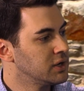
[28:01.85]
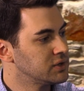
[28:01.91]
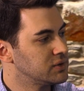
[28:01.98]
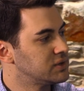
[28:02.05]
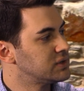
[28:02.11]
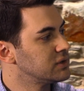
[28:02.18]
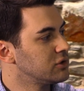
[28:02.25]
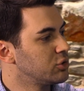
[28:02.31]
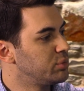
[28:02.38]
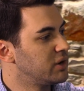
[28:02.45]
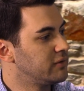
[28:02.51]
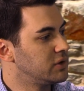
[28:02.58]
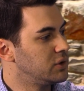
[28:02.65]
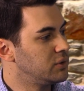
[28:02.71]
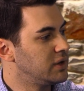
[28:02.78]
So this is a little bit
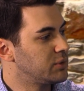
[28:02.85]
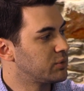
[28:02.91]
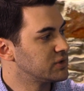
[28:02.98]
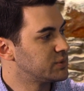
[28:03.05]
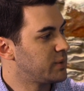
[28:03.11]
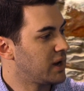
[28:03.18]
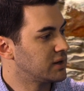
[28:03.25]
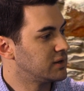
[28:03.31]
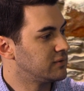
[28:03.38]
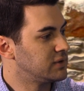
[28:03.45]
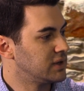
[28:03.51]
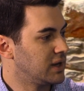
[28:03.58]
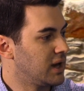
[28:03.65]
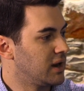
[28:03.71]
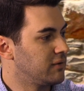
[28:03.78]
of a unique perspective
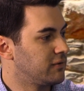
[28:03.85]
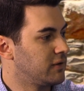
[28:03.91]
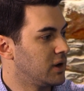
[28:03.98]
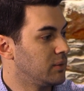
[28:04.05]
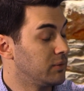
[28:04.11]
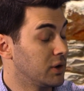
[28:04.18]
to get it from